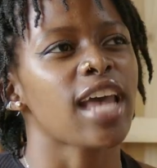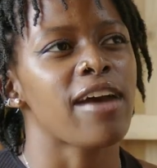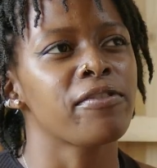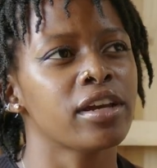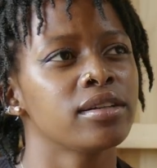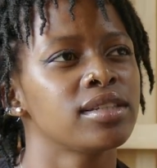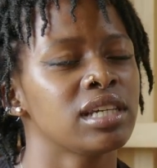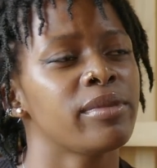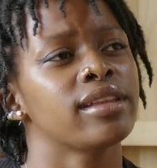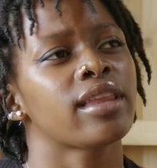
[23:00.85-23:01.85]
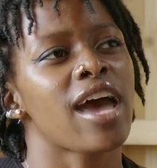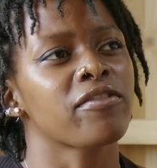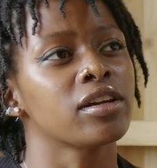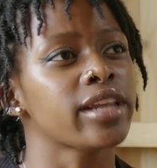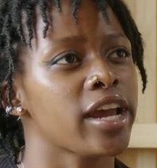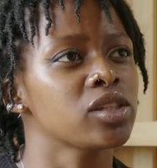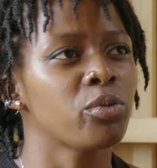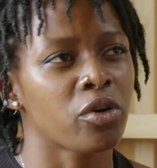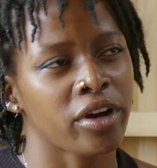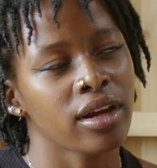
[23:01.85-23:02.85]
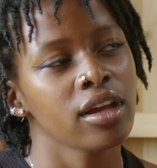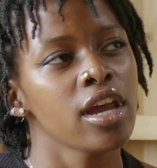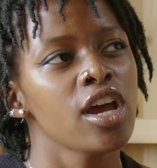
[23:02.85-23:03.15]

Africanism and the African diaspora.